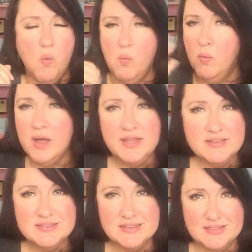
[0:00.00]
What
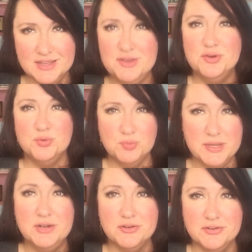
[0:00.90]
is it that your
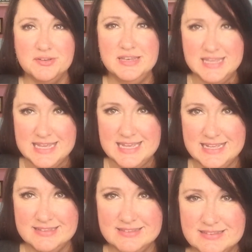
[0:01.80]
reader
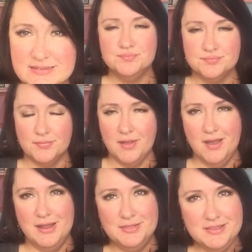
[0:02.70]
needs?
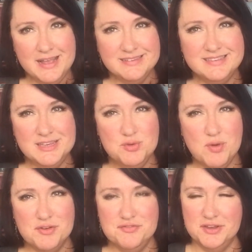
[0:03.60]
All right, the next thing you
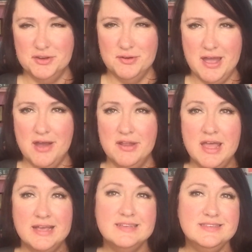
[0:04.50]
want to figure out
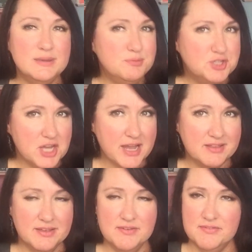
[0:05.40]
is the
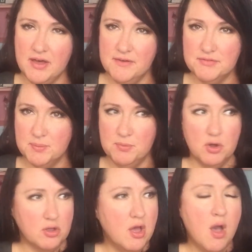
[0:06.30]
objective of the
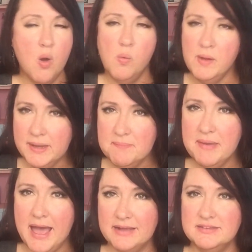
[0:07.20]
book. What
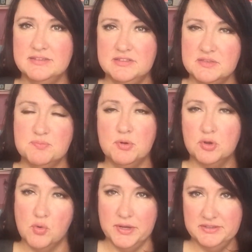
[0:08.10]
impact is this
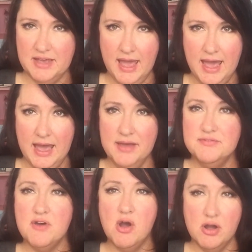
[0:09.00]
book going to
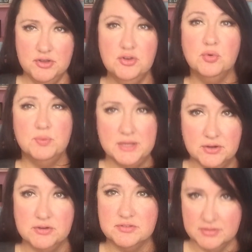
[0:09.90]
have on your
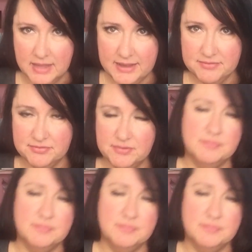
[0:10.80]
reader's life?